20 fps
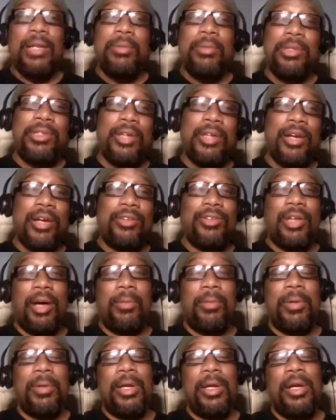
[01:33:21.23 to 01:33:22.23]
tell you
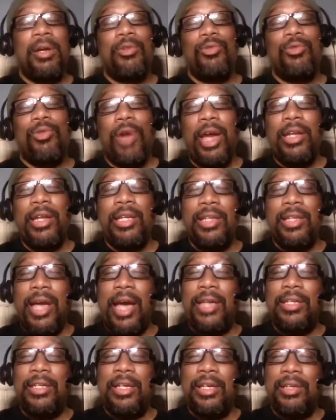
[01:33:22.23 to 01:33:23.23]
something. Ronnie
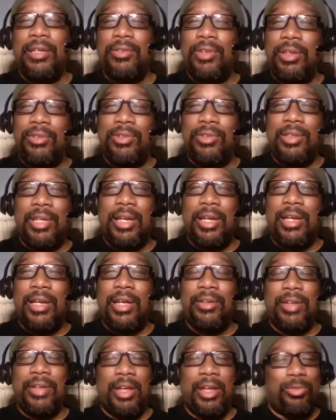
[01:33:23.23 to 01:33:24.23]
Knight is
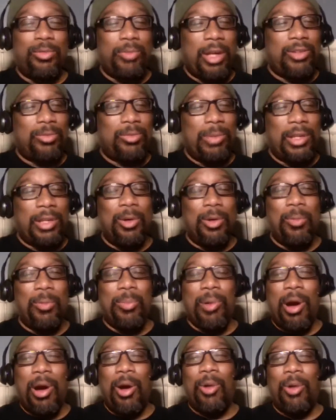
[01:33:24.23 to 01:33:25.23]
that's my little
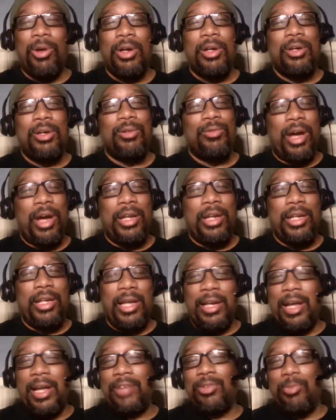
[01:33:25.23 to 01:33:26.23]
bro. Ronnie,
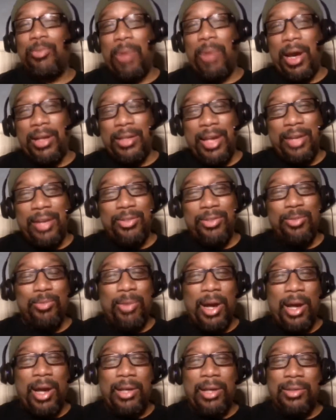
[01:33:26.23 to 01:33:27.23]
and
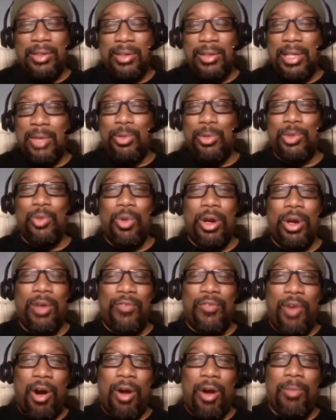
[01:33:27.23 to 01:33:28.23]
he was one of
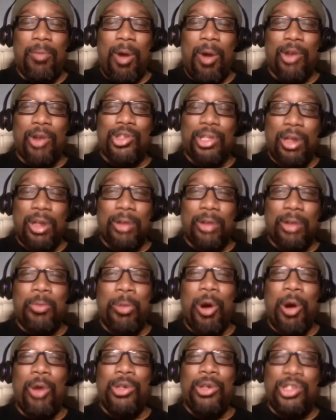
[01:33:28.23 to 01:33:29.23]
our martial arts
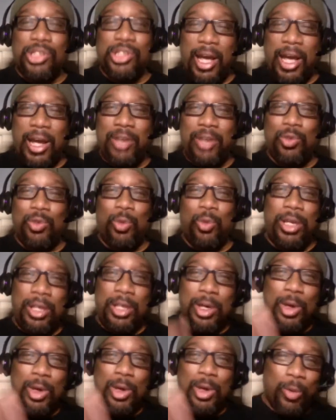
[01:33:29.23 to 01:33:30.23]
proteges. We
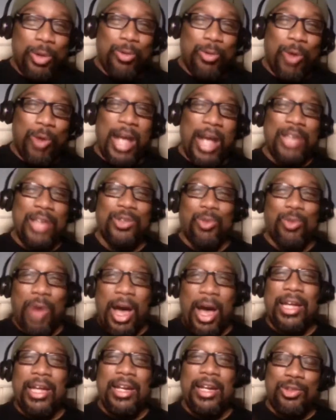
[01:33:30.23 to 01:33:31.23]
raised Ronnie
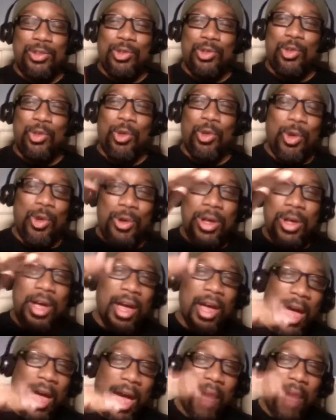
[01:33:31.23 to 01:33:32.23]
and his crew
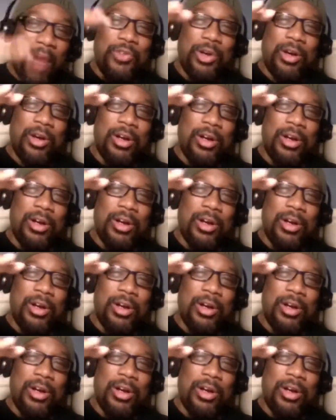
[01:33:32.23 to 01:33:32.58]
after